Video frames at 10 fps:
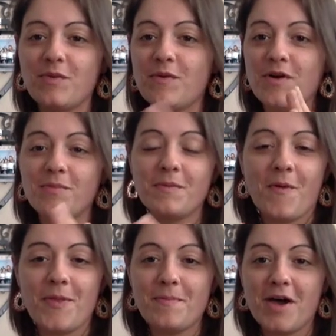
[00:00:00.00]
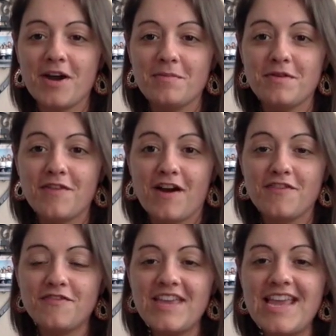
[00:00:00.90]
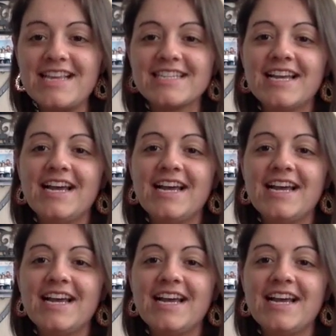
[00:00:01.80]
We rub them on the bottom of our feet.